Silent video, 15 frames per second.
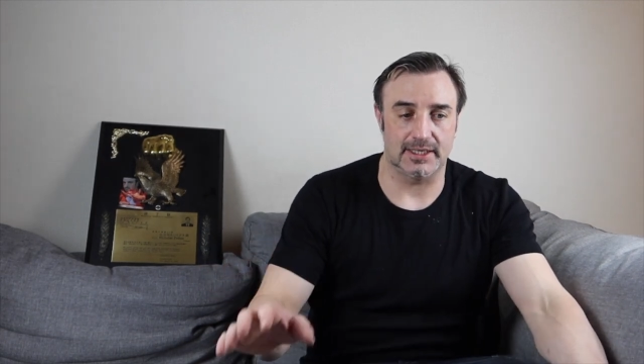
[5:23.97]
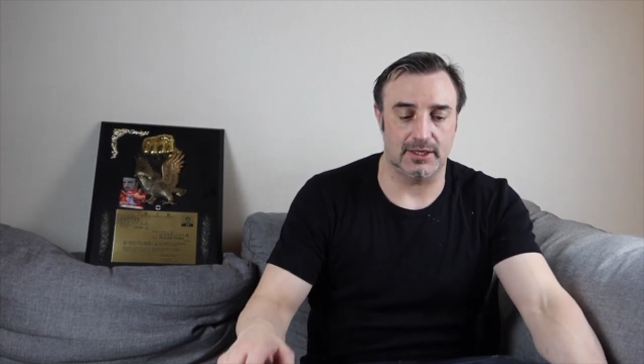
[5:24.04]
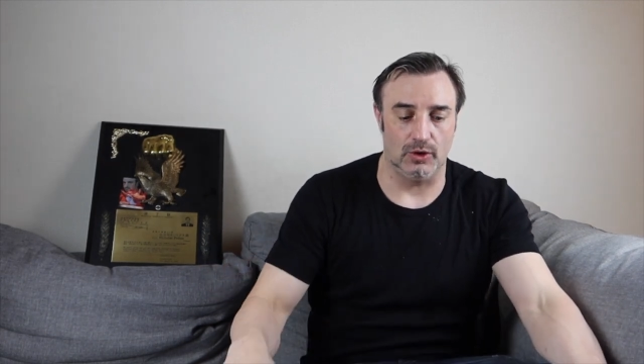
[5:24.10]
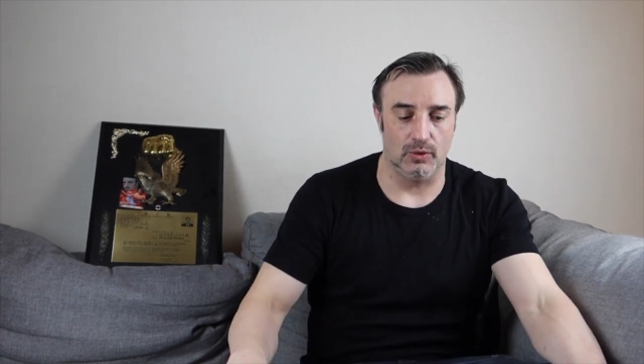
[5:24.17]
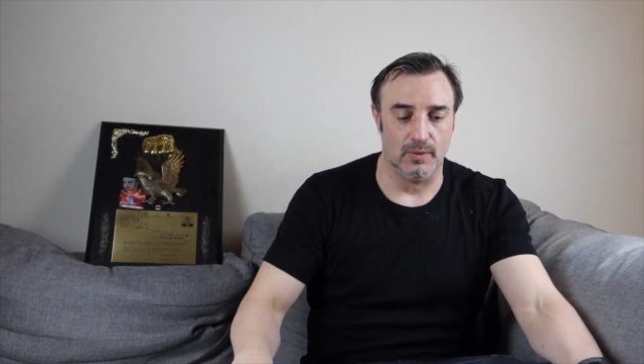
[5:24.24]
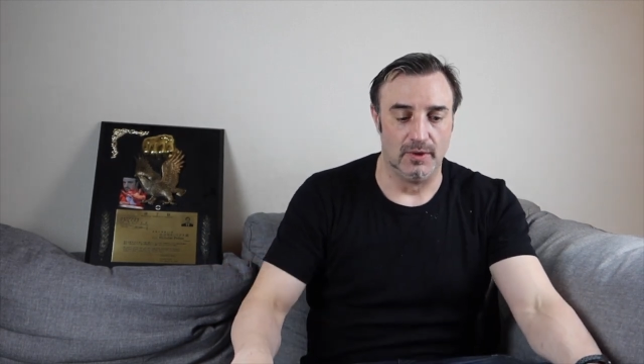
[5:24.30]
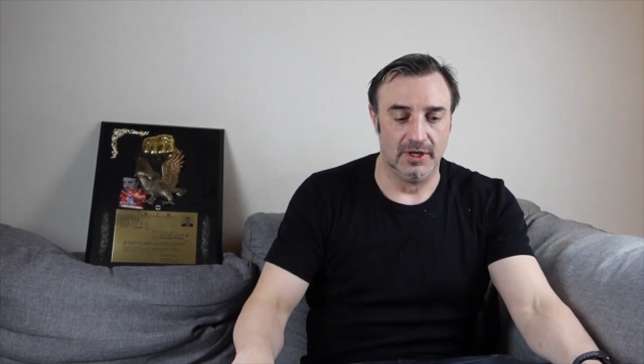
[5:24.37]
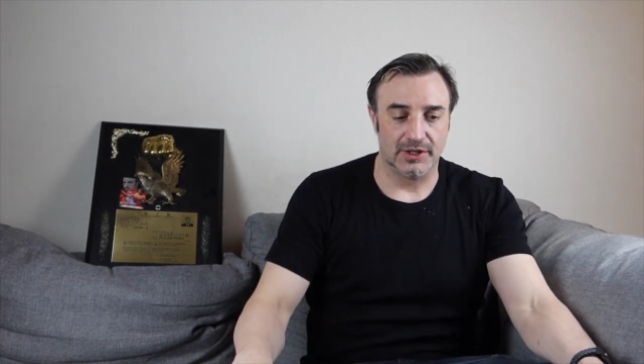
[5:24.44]

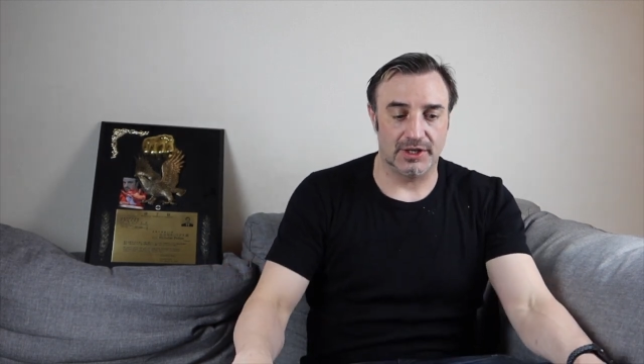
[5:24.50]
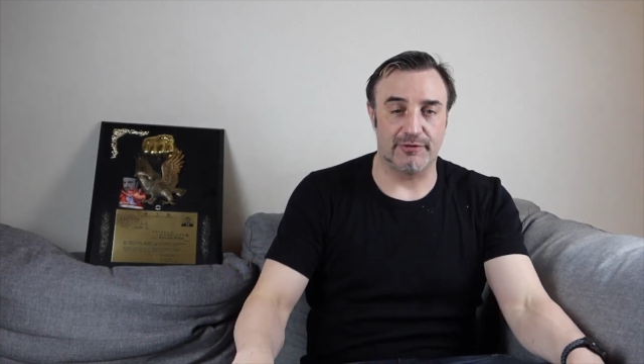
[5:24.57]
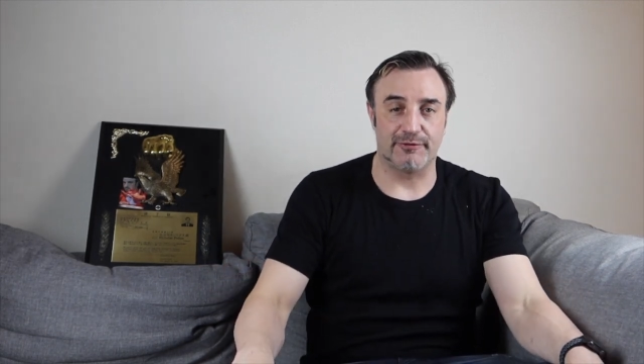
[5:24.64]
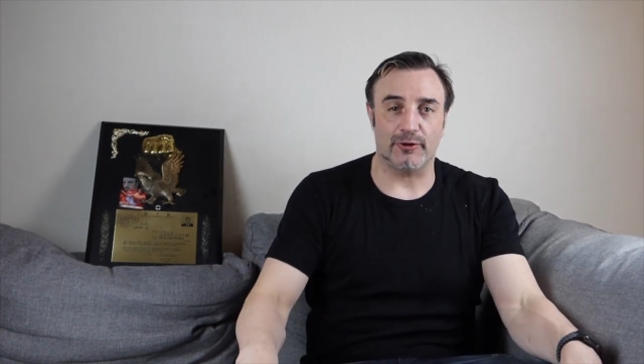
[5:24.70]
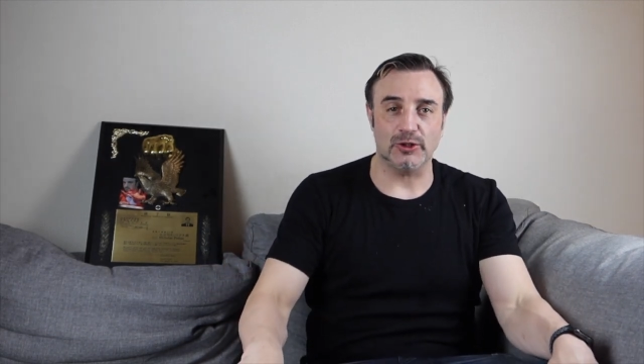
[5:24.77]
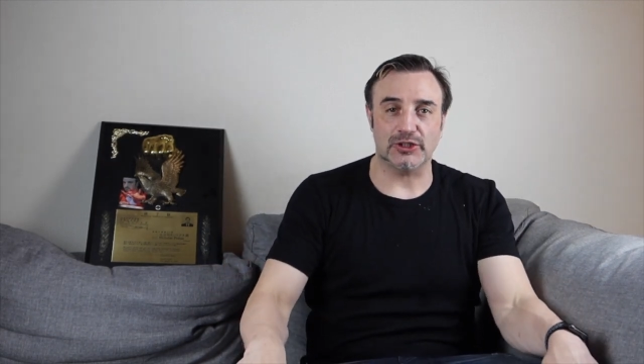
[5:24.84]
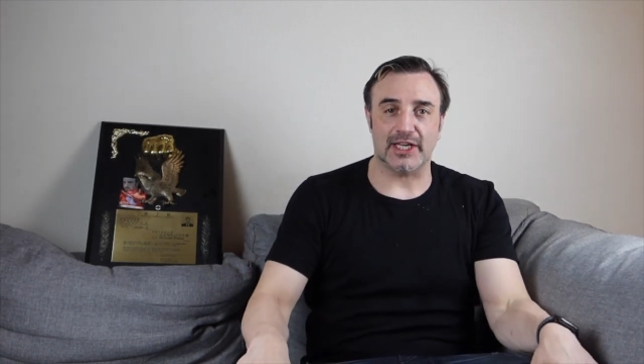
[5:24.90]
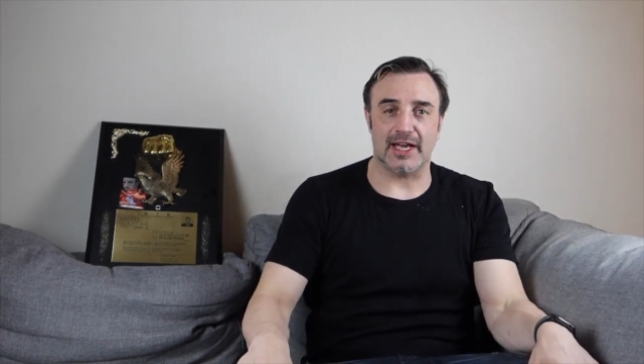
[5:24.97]
So the
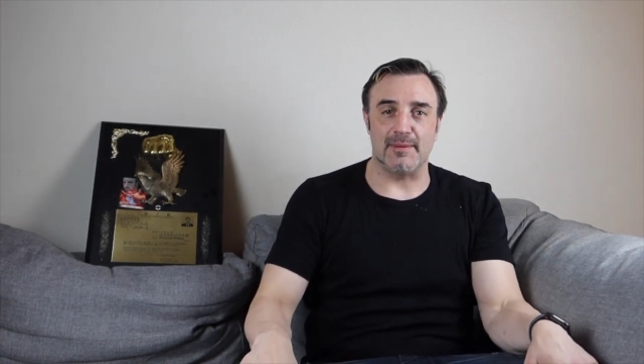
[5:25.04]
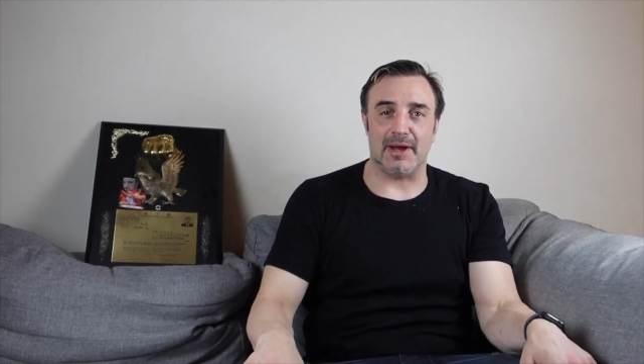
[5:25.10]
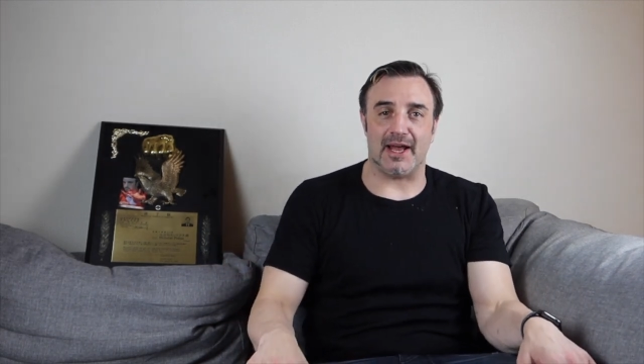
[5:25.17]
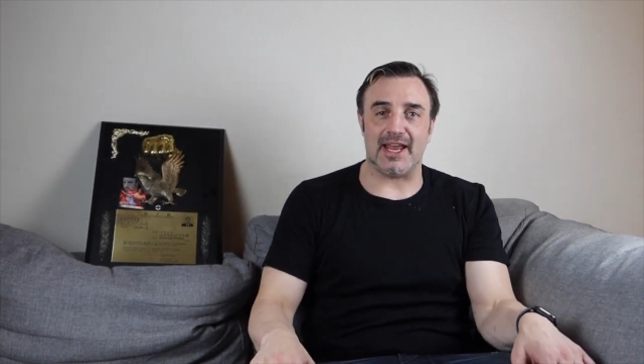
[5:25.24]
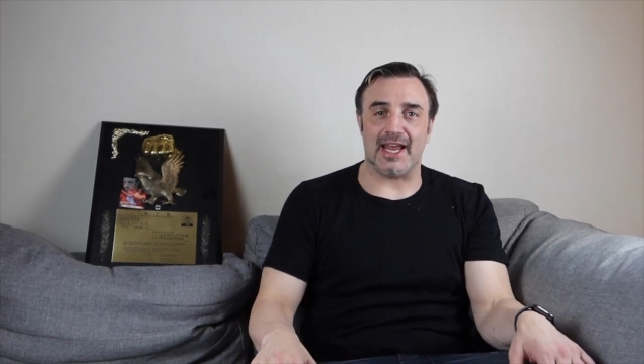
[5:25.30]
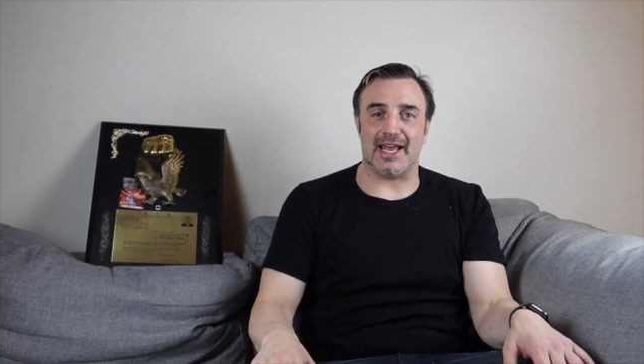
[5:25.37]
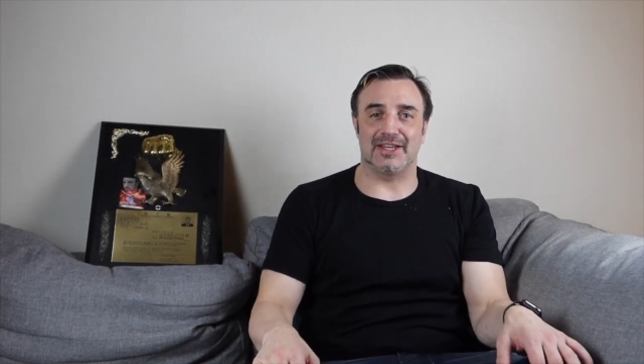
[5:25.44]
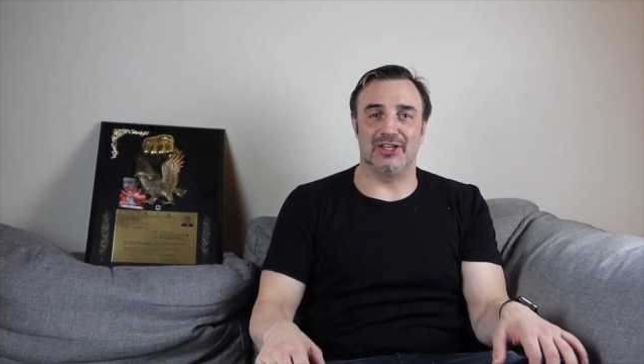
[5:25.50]
first time
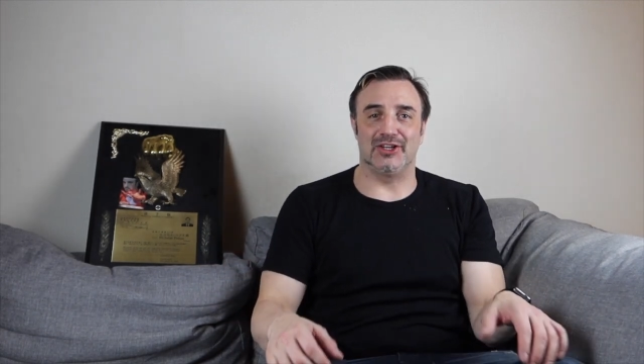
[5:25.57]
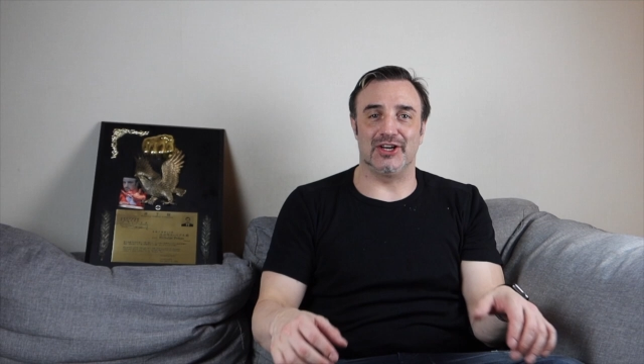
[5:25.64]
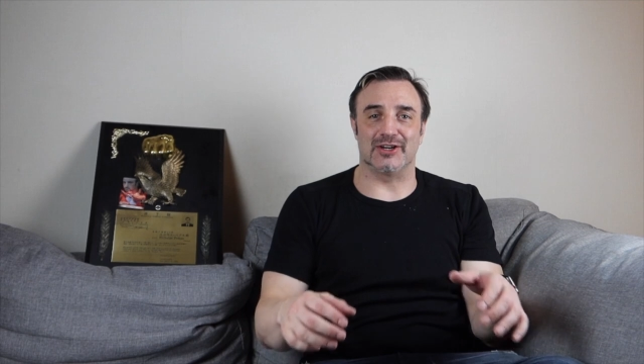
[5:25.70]
I had the